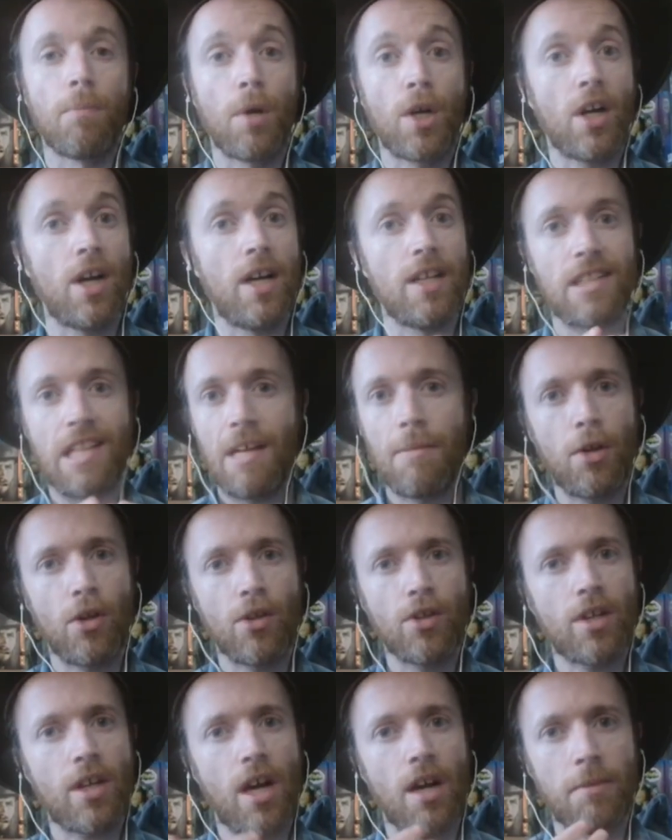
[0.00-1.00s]
But guys, let me know
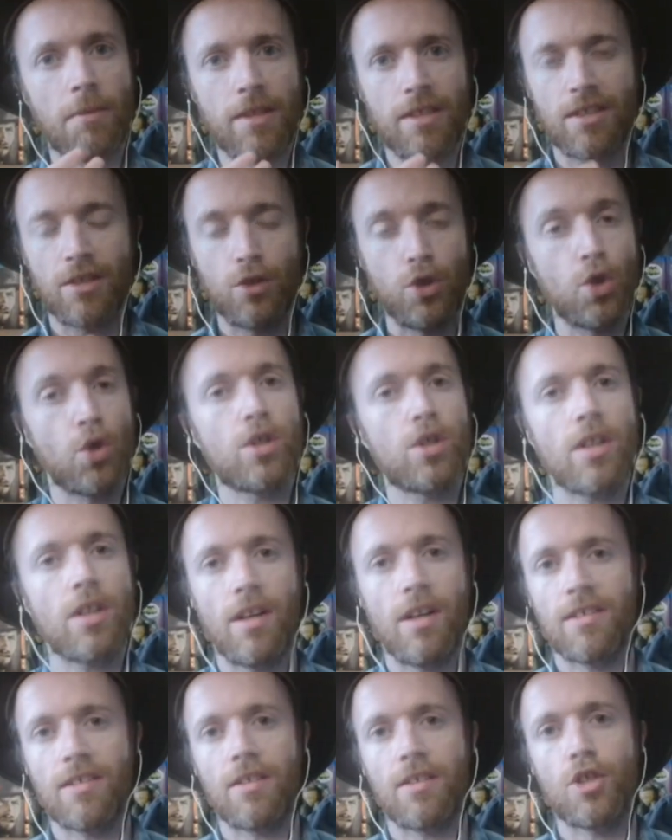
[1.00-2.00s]
in the comments your
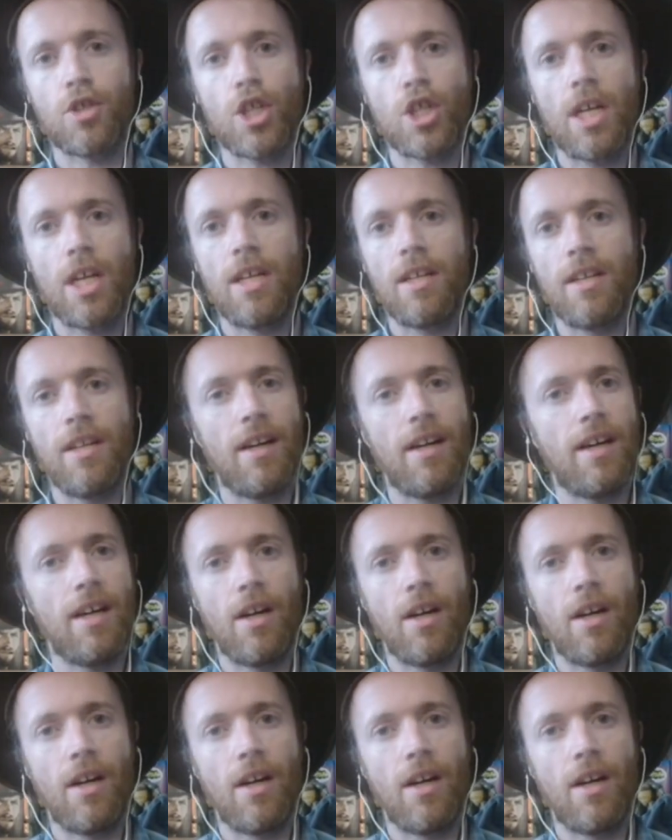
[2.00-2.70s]
thoughts on Shane.